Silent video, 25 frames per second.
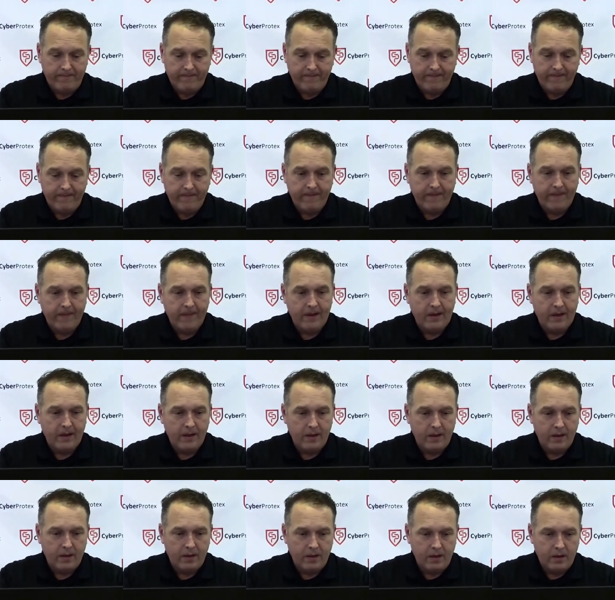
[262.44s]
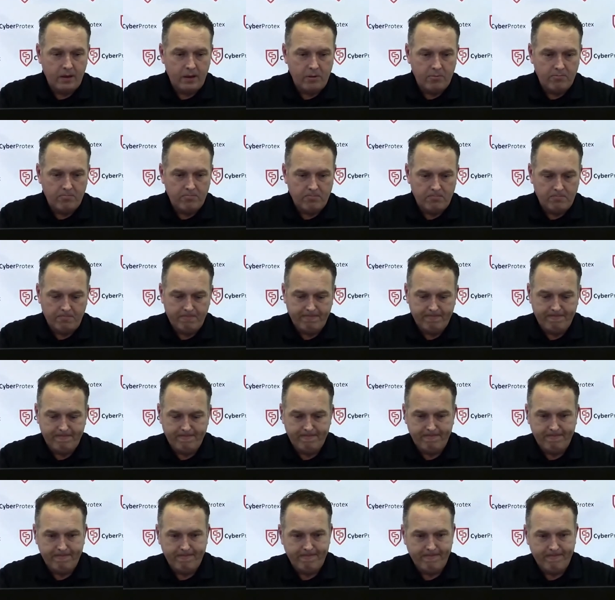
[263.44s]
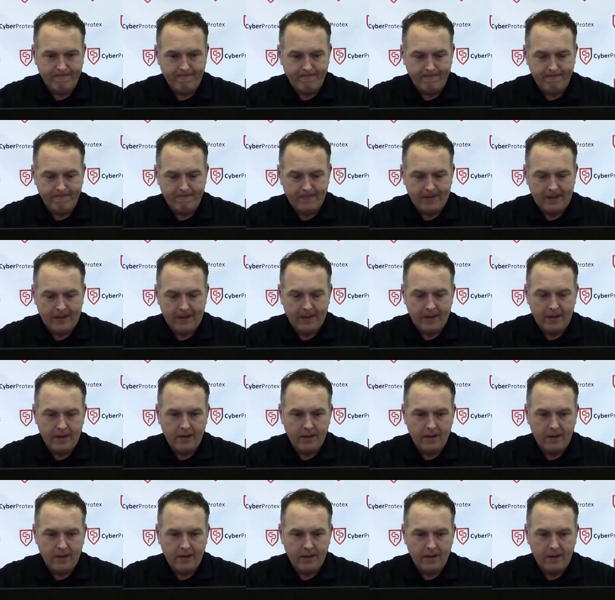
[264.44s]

Nothing is said.